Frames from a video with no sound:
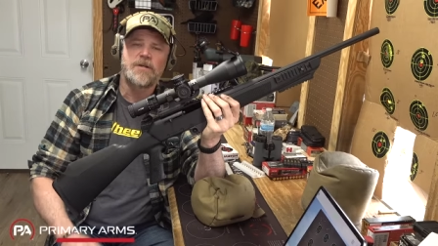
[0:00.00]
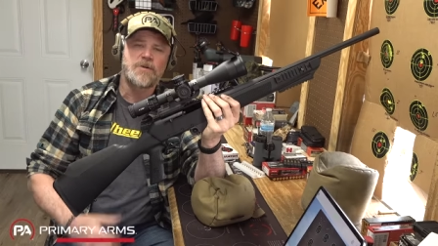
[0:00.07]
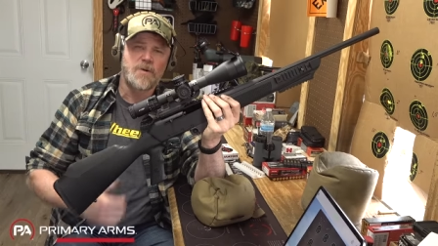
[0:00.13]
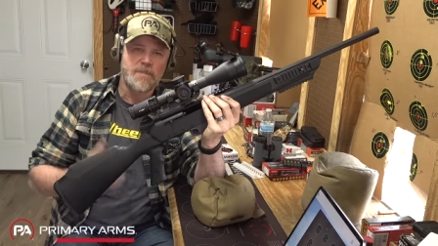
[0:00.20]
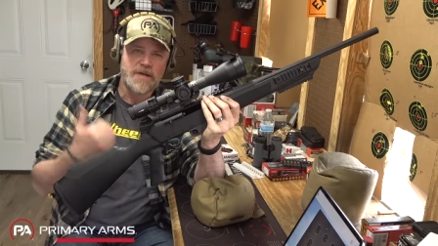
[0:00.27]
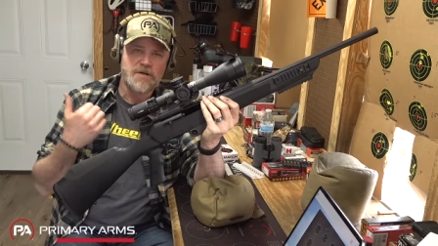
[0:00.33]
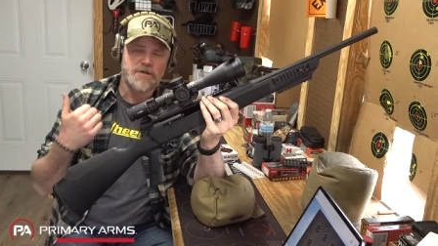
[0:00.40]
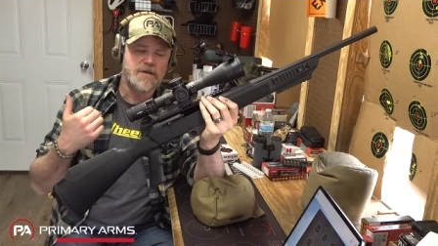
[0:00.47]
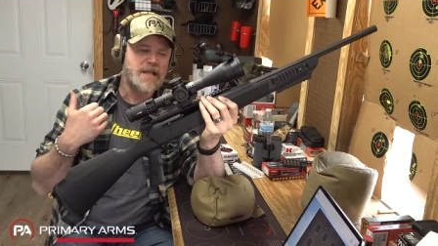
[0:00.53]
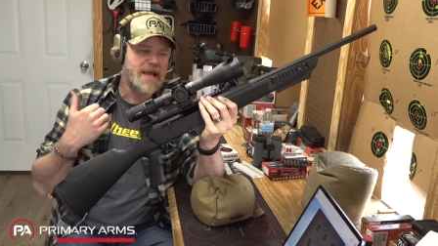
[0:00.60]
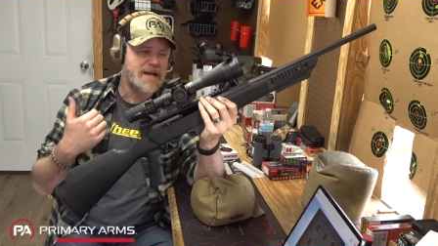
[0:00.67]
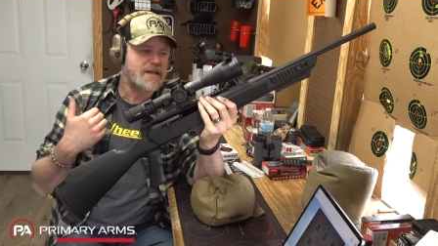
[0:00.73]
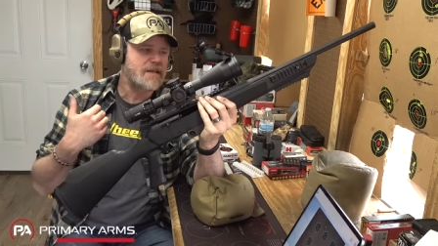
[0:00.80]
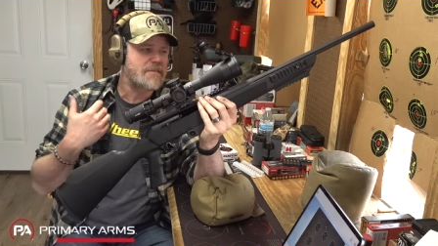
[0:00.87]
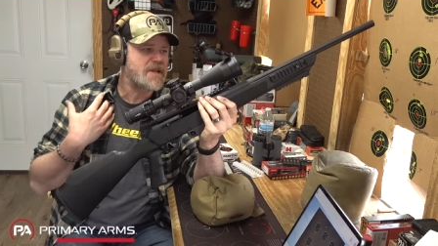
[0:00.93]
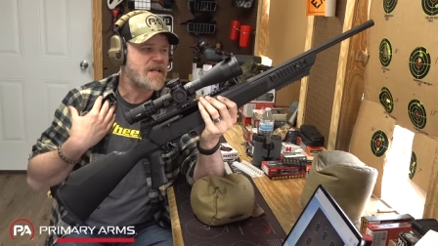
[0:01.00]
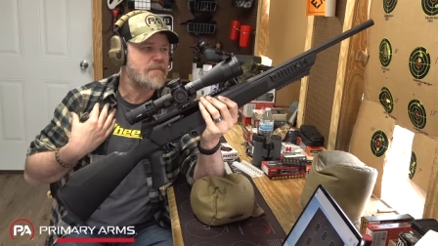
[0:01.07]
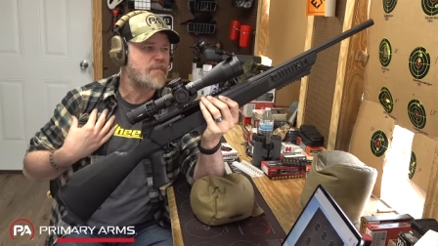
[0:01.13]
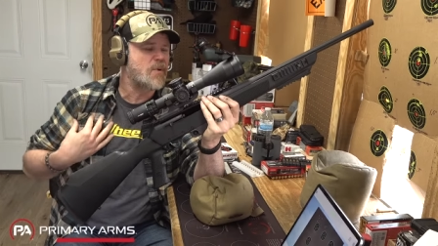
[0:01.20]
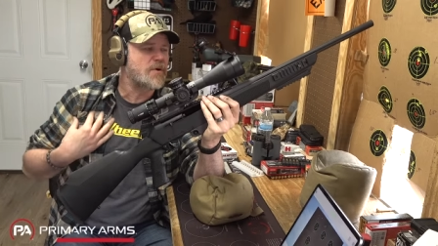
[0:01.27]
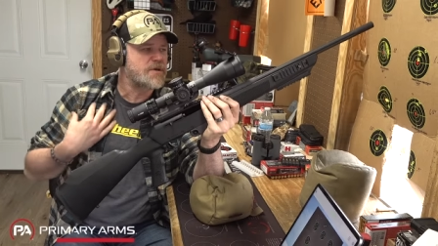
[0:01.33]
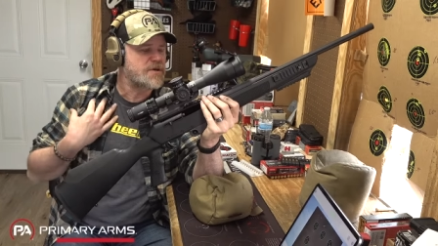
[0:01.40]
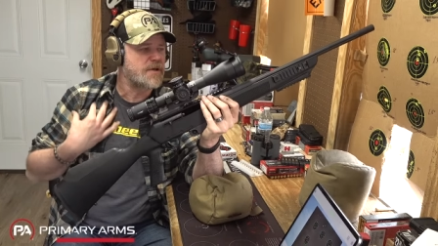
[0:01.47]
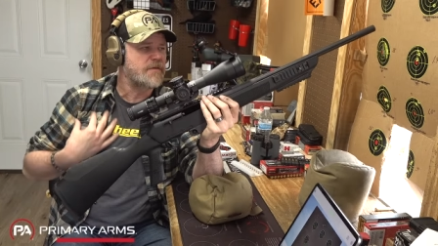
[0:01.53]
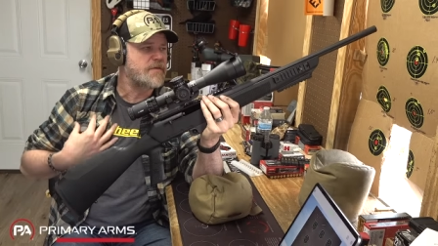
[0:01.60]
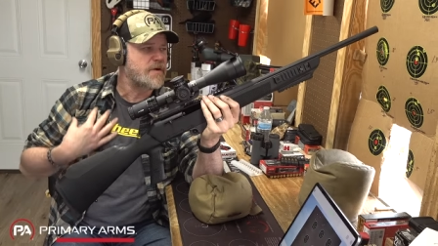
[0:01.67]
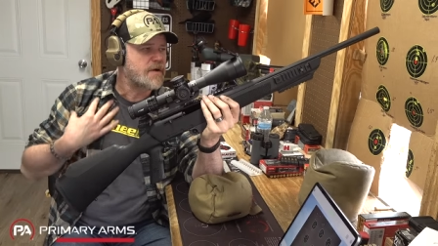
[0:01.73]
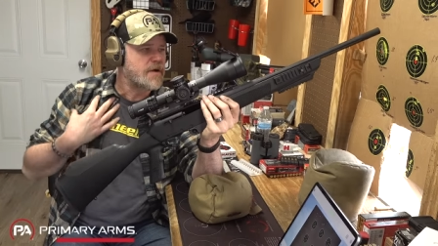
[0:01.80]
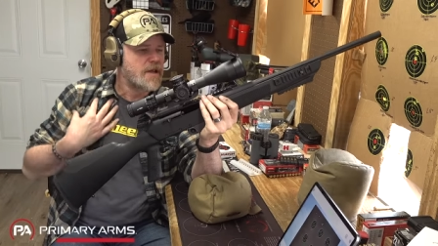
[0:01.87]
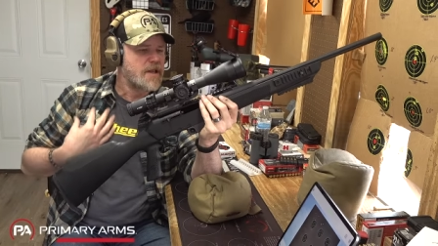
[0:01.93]
You just want to make sure you got it in the meaty portion of
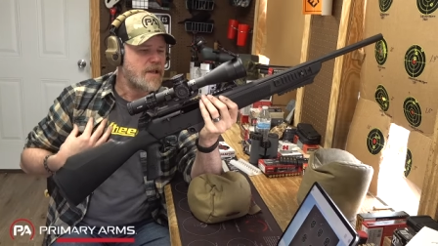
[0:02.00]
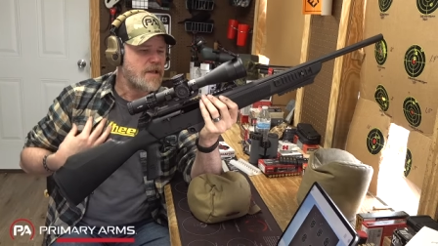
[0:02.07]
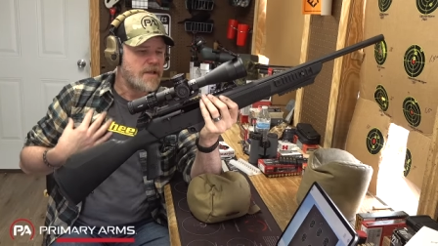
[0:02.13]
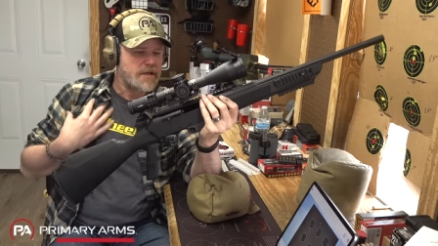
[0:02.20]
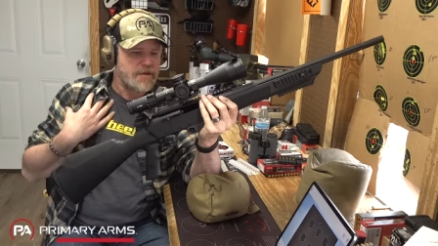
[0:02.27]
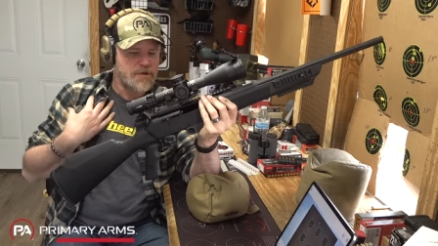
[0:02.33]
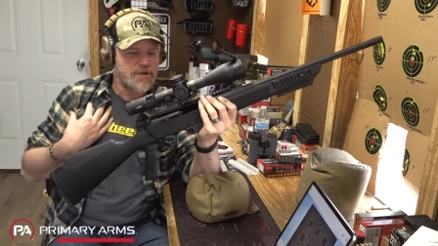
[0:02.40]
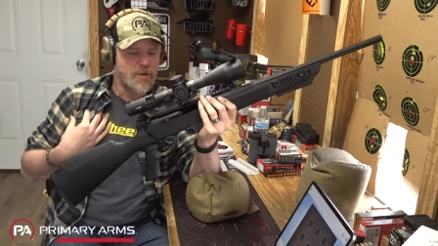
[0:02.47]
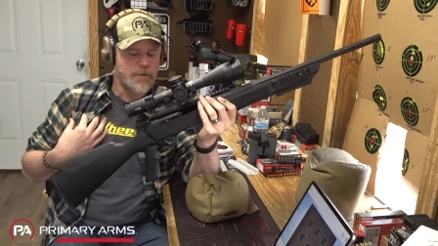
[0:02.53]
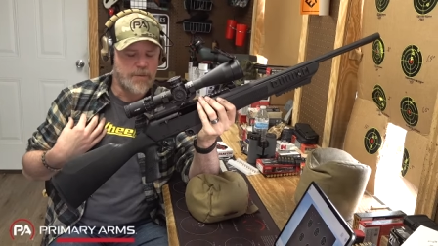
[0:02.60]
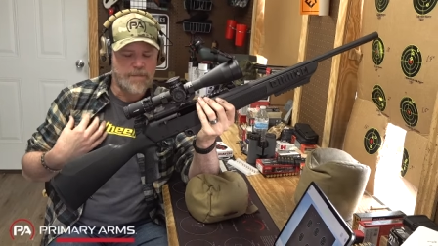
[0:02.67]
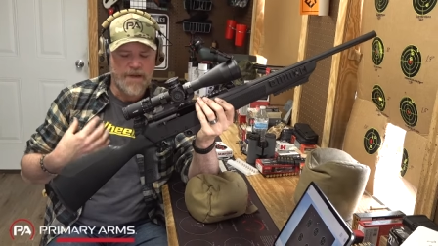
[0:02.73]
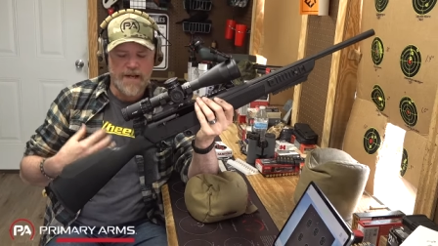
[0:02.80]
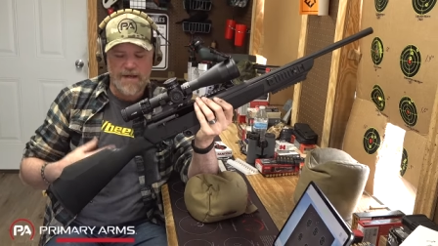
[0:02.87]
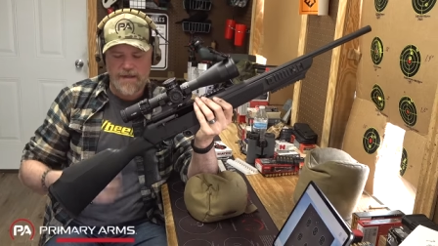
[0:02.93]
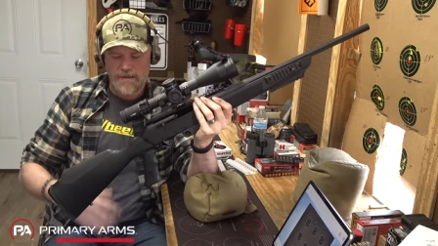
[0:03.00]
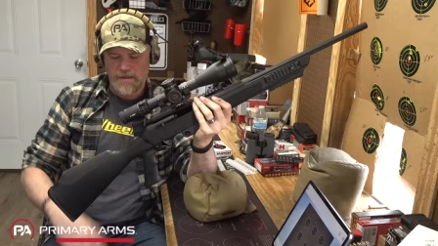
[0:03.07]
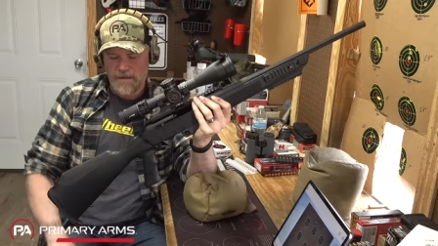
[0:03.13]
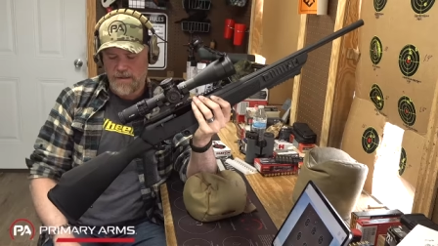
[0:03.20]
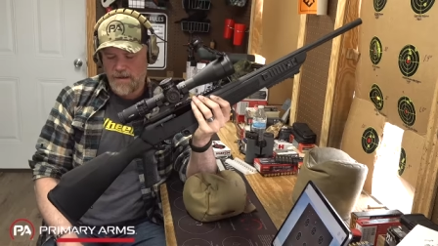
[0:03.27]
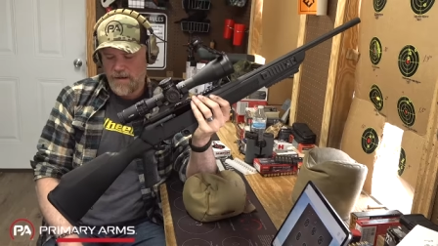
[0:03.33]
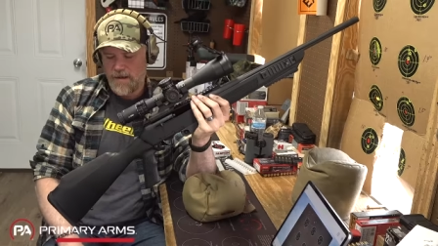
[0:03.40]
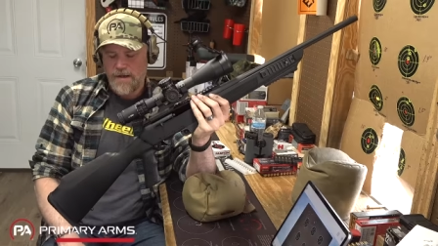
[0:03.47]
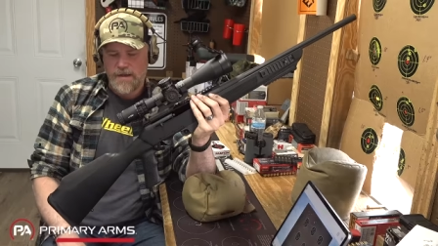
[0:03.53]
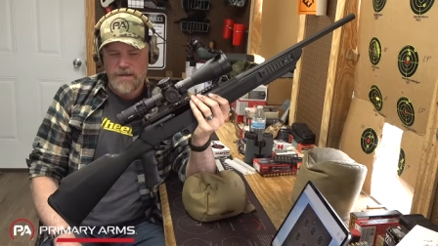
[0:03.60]
your shoulder pocket there,